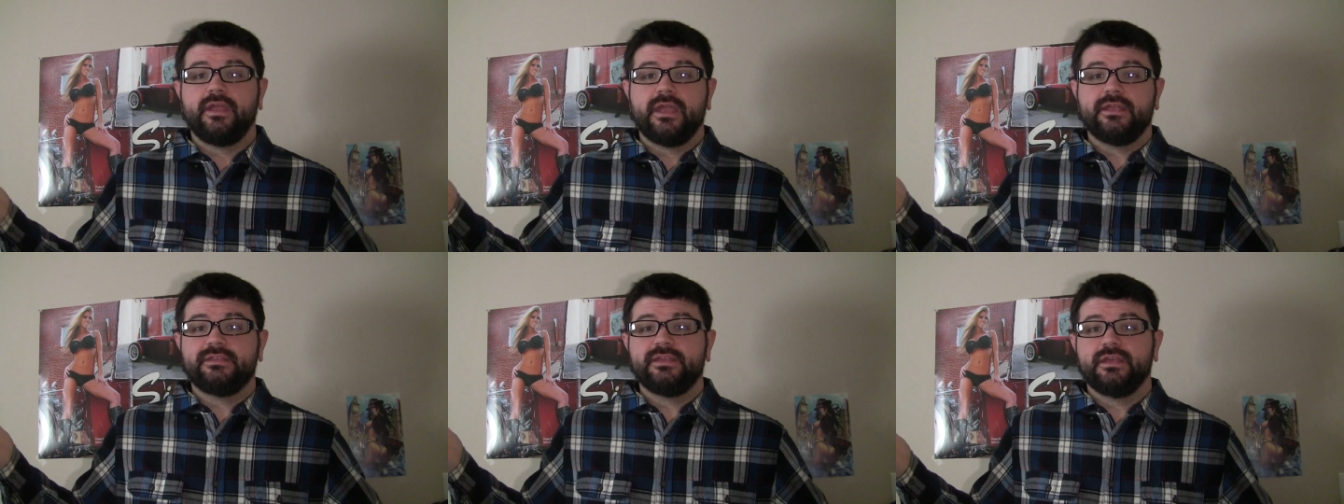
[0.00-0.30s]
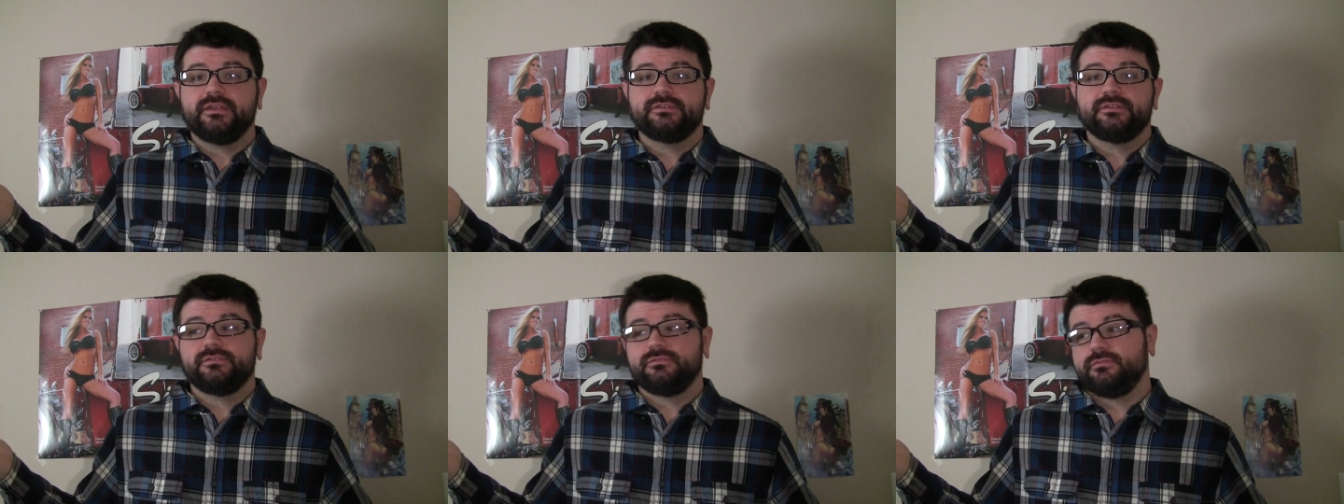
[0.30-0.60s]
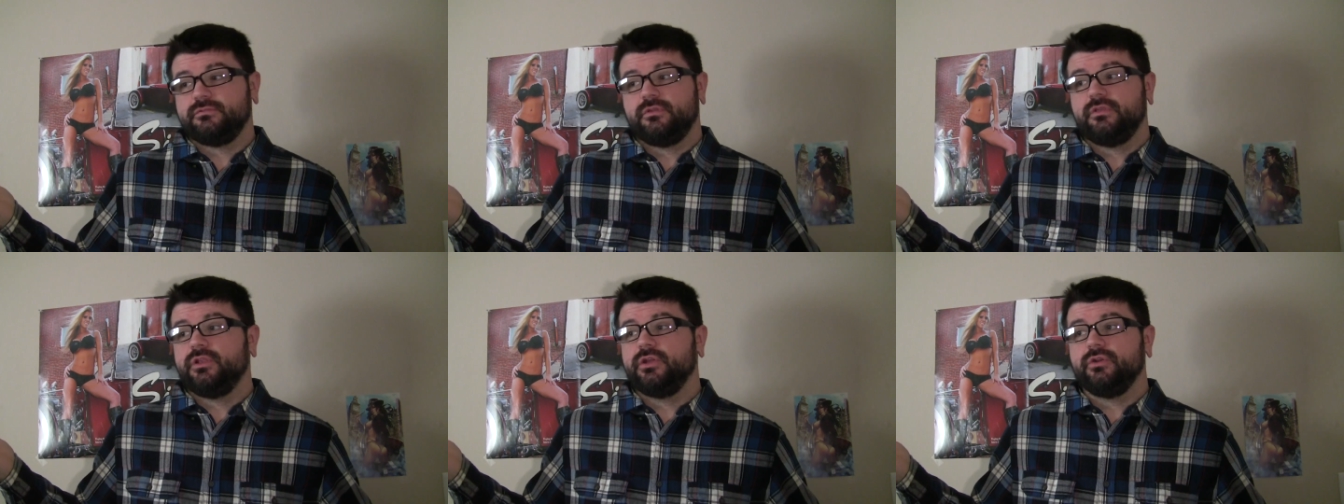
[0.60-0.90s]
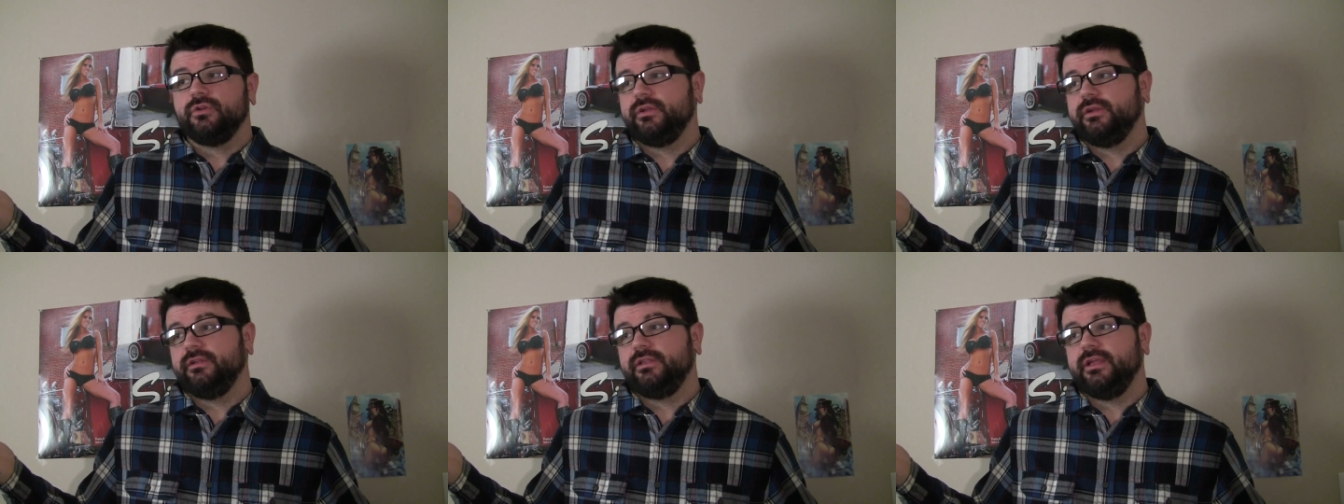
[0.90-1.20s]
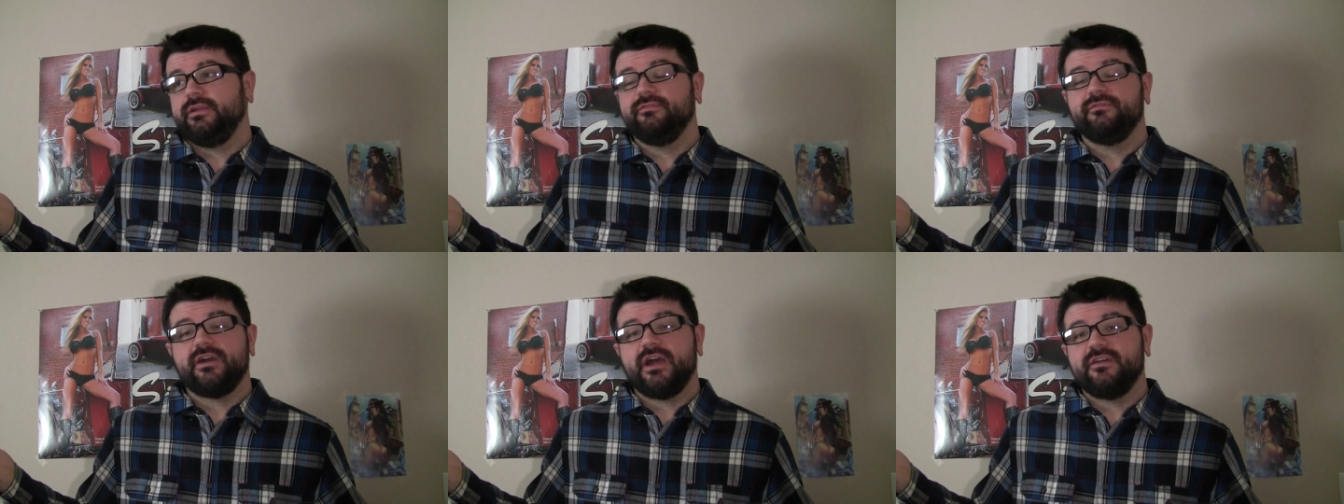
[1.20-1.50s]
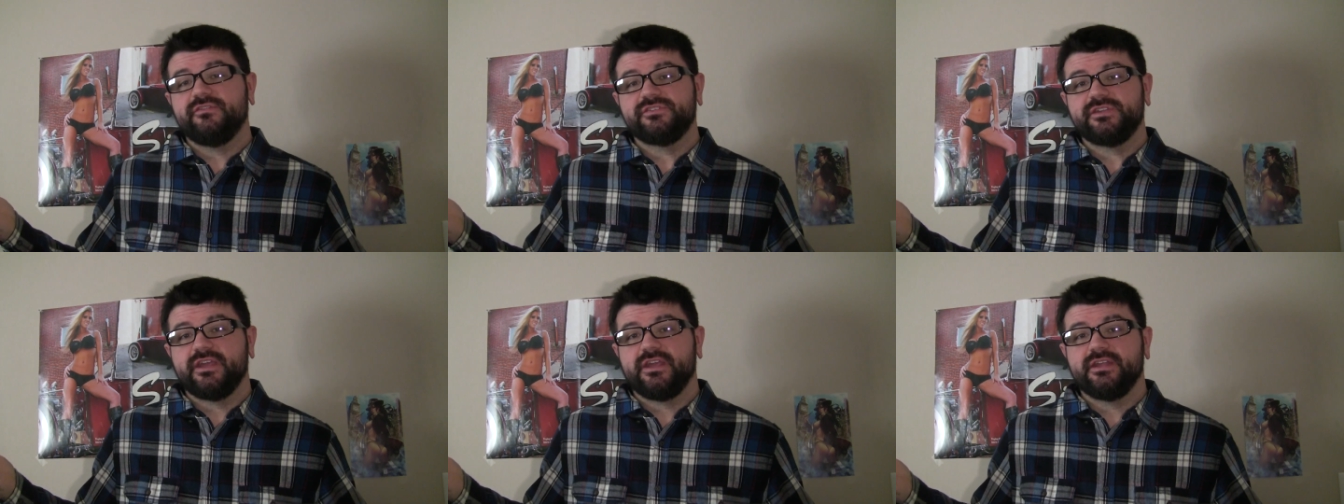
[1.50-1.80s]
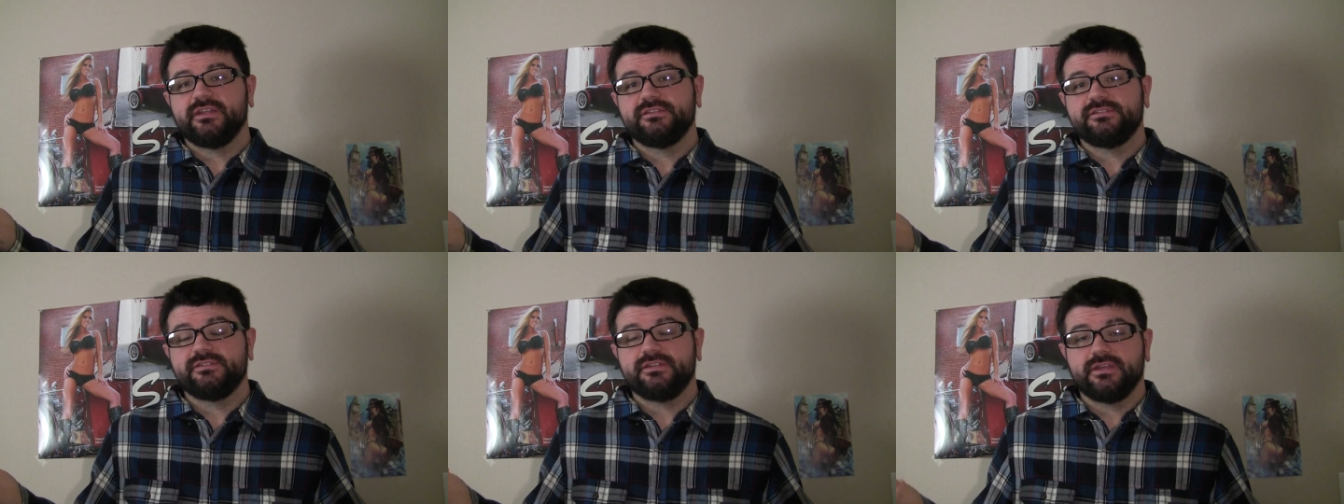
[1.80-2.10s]
it takes literally like five
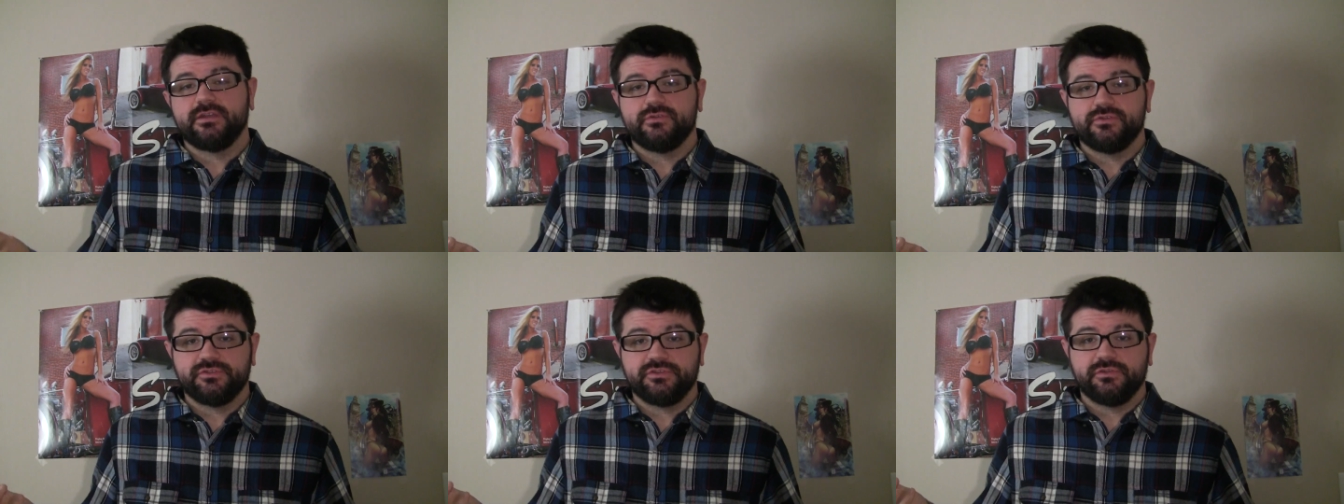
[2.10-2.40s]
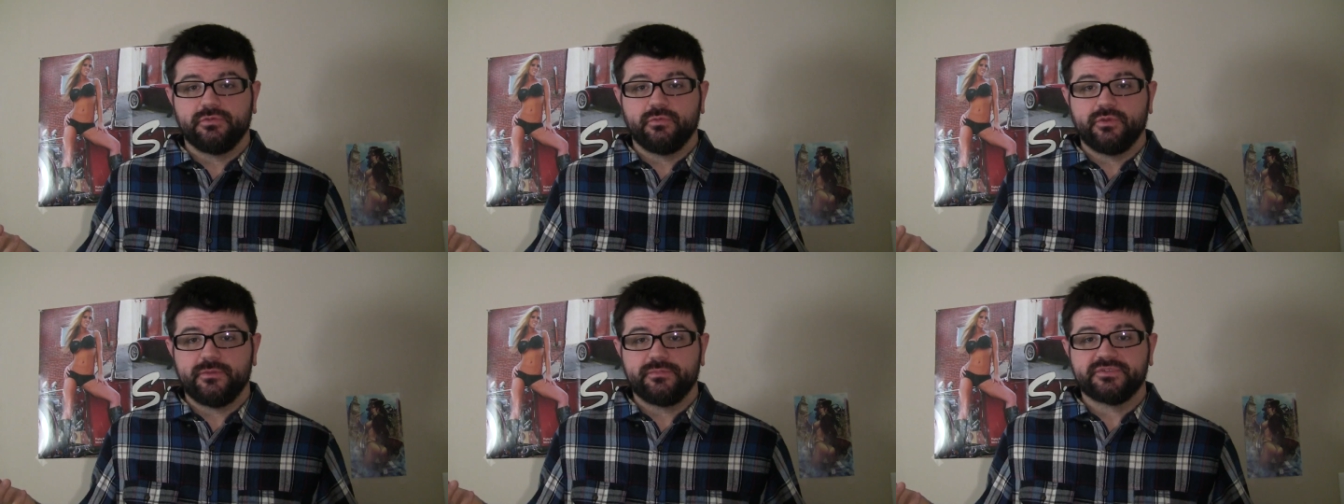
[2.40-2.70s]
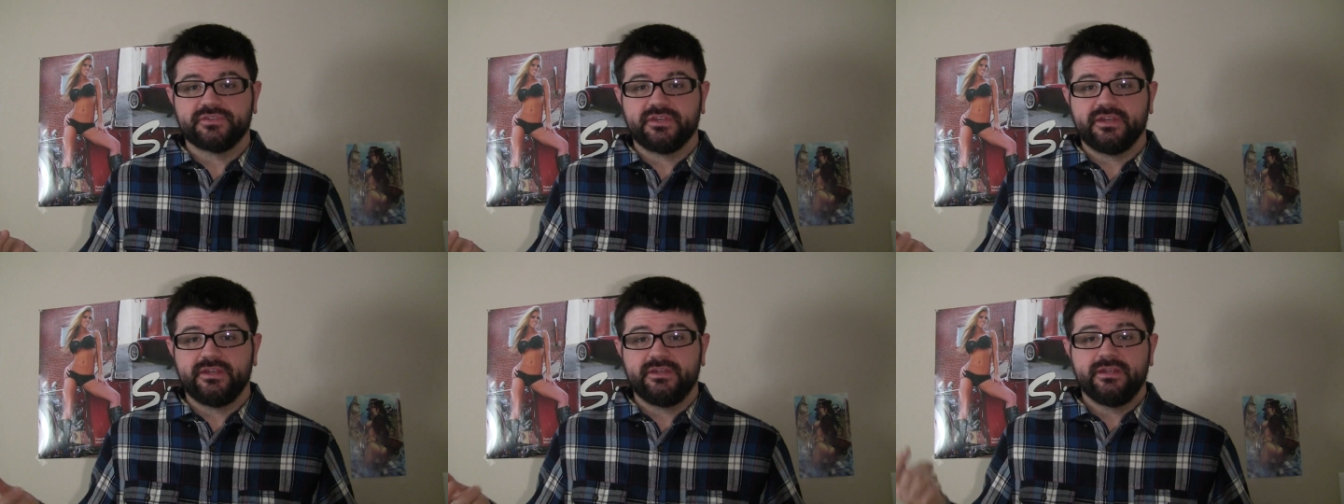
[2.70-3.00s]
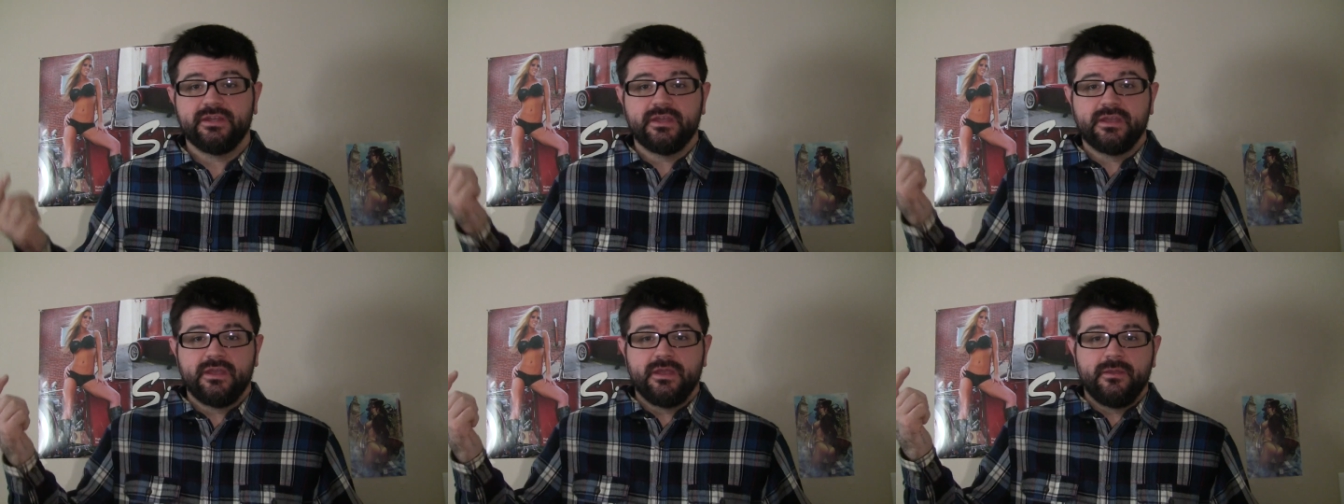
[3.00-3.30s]
seconds to go onto the website,